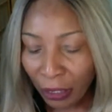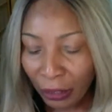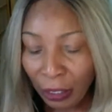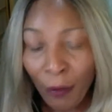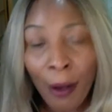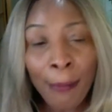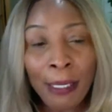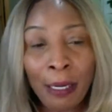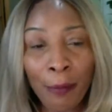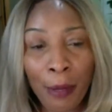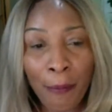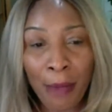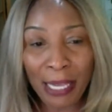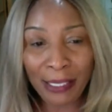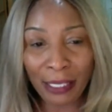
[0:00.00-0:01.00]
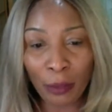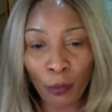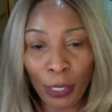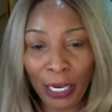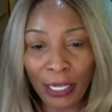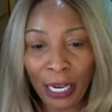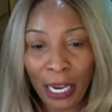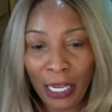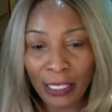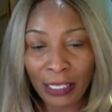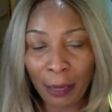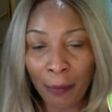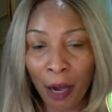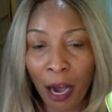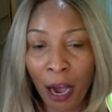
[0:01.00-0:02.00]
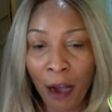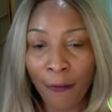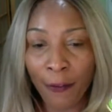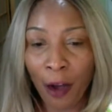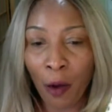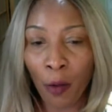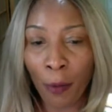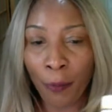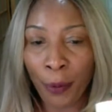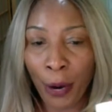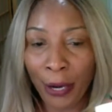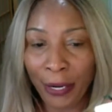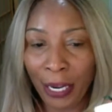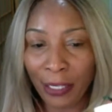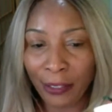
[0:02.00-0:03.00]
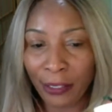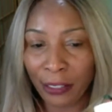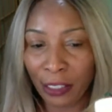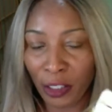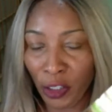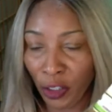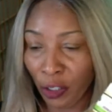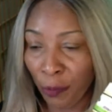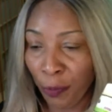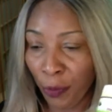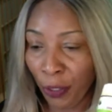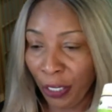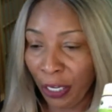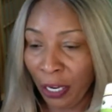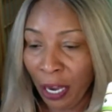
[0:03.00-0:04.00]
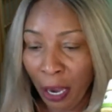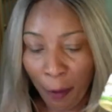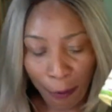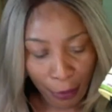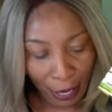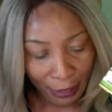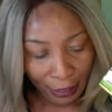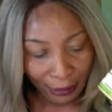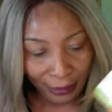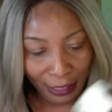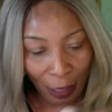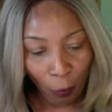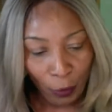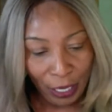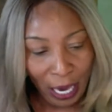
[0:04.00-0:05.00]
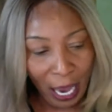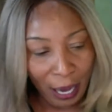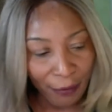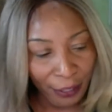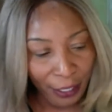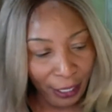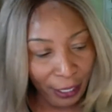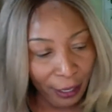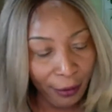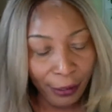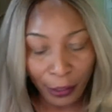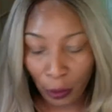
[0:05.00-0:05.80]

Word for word: now I'm going to be messing with some of our products, the Khichi Beauty products that we have here.